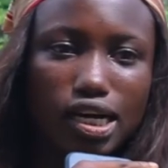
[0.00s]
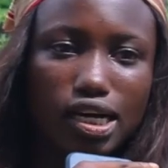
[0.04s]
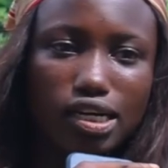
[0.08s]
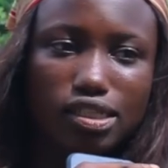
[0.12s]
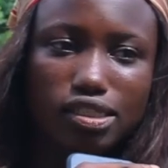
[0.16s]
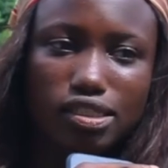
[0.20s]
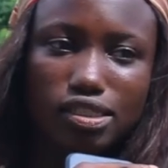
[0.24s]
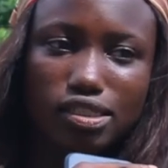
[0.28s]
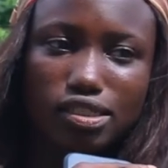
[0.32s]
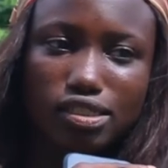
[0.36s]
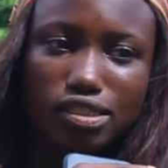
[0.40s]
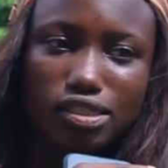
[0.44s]

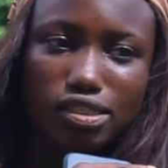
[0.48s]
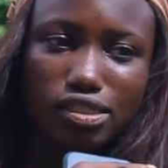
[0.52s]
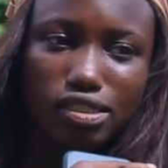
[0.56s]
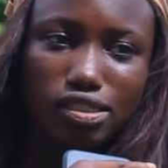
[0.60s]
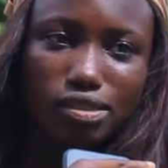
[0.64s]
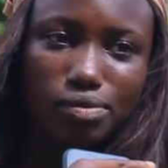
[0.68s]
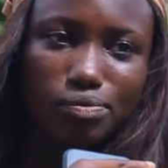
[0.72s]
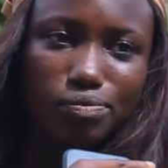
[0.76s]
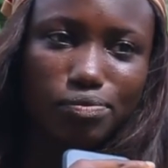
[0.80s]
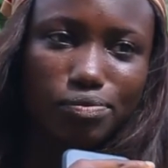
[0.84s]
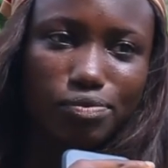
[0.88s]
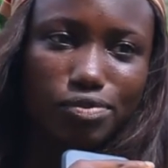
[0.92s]
and
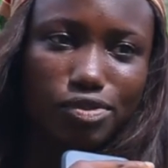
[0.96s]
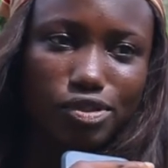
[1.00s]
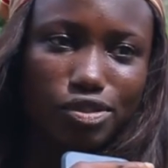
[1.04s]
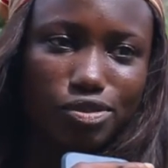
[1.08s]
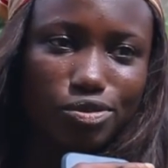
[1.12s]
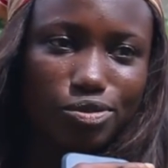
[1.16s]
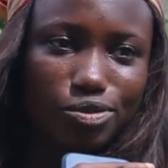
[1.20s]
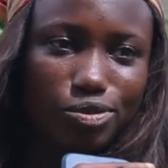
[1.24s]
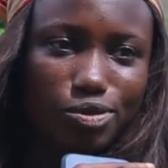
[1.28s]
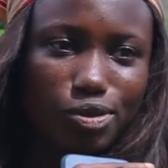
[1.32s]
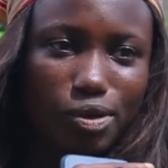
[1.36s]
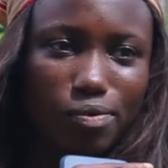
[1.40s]
the
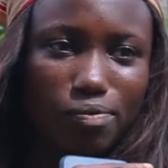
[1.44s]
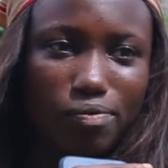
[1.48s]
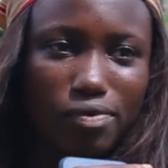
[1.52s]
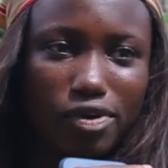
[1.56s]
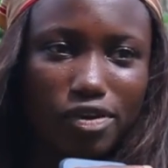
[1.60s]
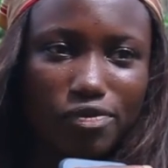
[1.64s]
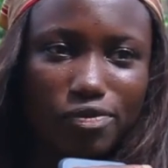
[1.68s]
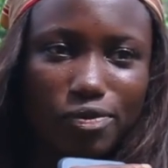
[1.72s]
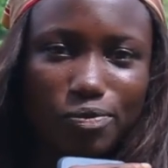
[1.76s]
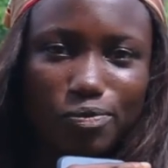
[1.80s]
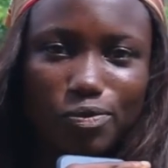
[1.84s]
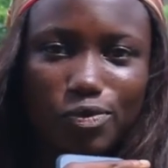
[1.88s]
breakthrough coming
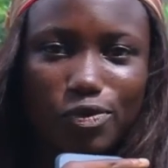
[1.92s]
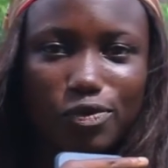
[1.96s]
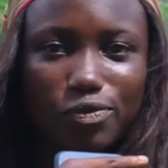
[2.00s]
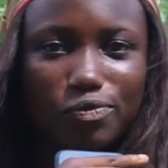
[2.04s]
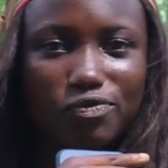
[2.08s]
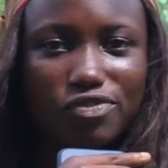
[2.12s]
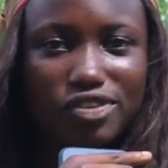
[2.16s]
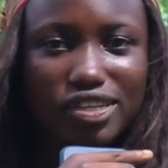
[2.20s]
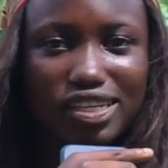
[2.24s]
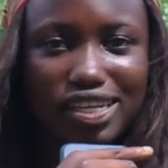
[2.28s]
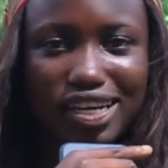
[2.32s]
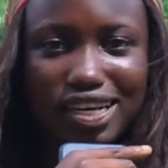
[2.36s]
back from
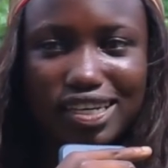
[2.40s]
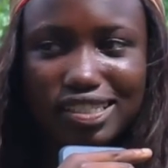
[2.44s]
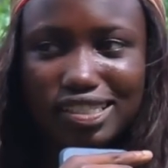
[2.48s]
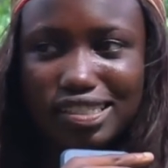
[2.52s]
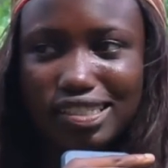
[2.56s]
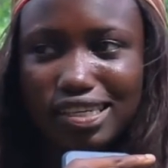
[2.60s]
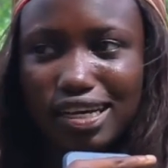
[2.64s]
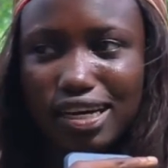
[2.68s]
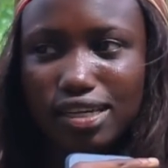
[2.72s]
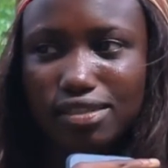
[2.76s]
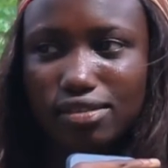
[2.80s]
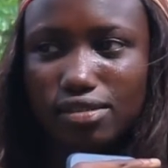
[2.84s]
COVID
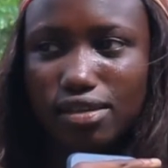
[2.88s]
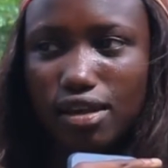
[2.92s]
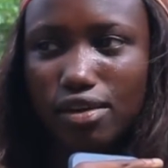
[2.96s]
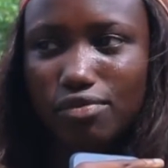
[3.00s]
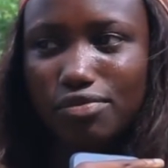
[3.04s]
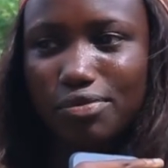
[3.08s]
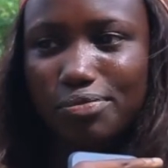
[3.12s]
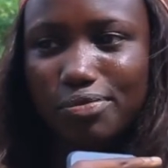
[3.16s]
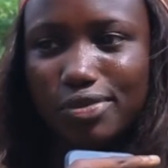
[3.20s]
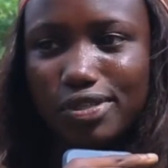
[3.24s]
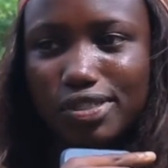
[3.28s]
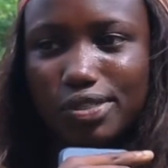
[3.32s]
19 and
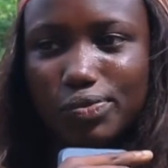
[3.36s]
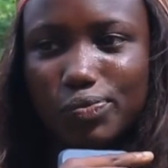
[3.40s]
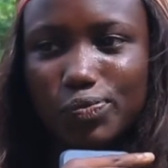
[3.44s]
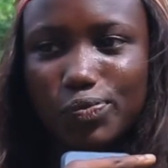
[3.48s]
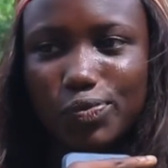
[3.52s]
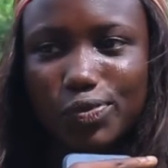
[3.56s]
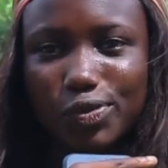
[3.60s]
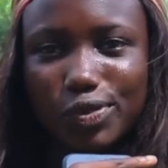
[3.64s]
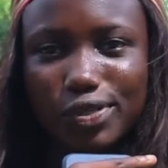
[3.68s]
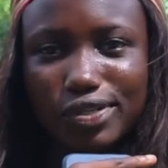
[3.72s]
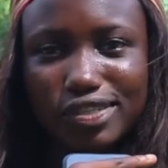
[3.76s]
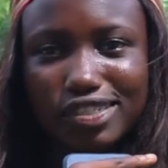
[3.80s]
everybody
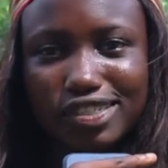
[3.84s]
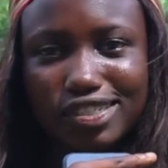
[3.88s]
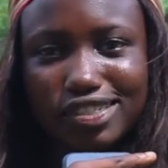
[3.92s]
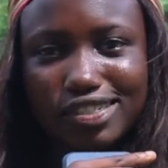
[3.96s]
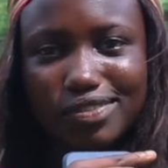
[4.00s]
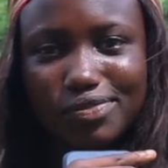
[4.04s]
broke.